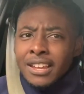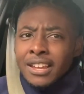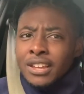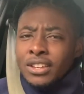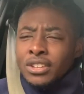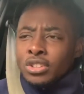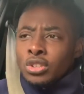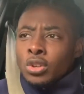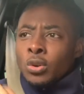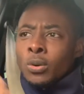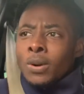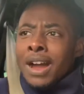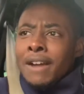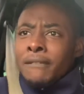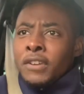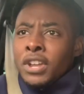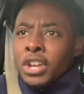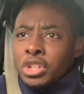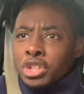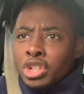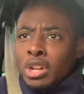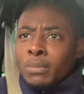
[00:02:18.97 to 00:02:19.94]
So I
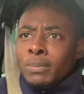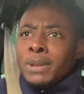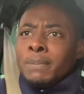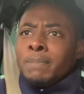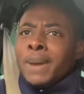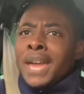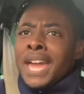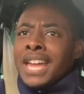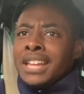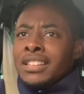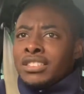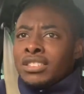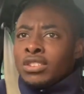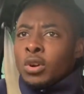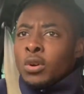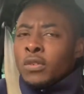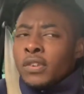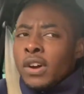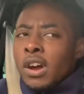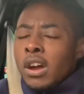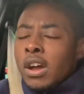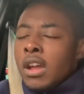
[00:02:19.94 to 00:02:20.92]
think it should be painted
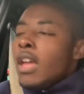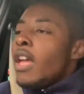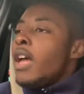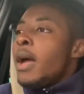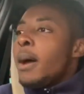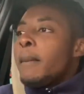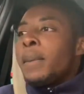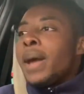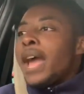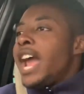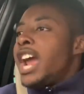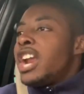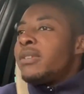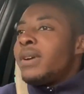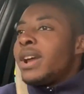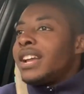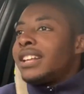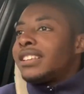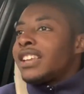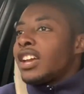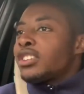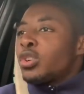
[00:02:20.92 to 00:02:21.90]
silver. But
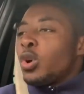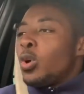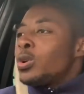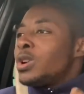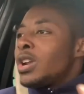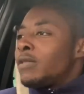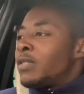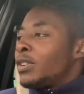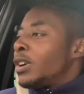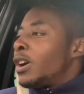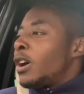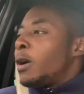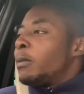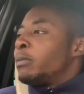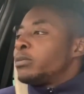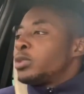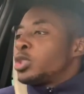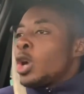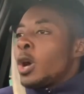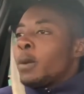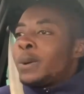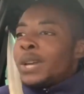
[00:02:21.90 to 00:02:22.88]
anyway, that's a whole nother
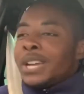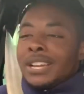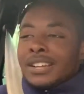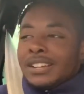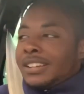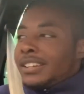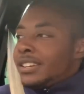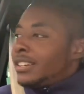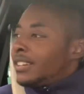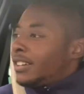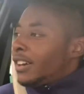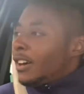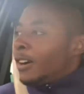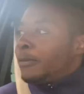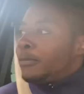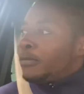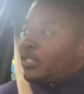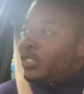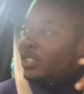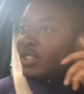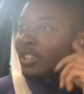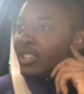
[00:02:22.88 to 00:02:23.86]
topic.
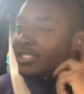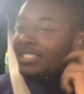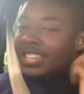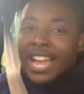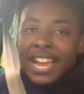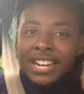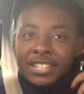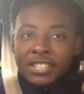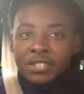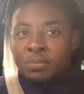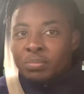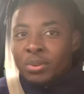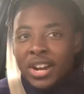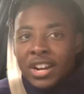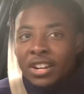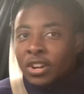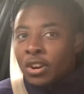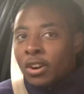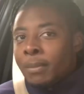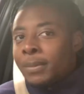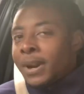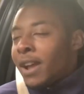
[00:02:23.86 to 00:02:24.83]
Scientist
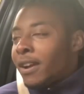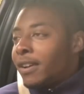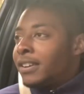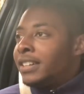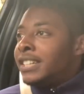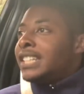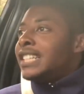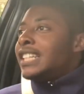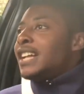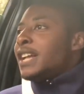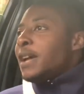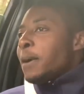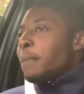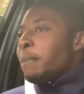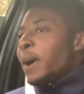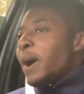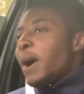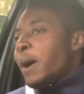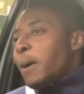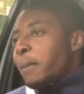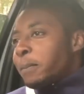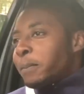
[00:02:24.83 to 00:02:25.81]
brain going out.
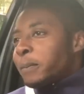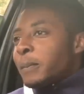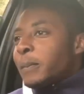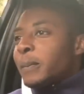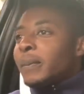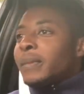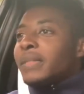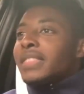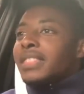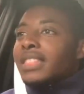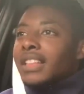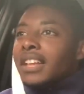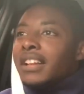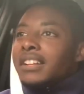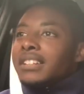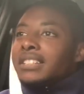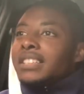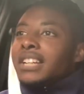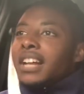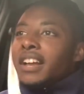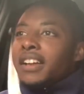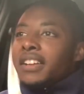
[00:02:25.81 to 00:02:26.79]
But
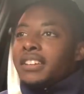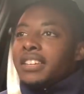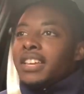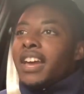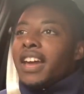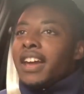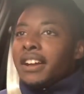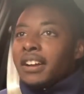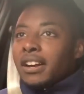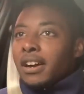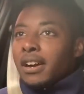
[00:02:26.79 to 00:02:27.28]
yeah,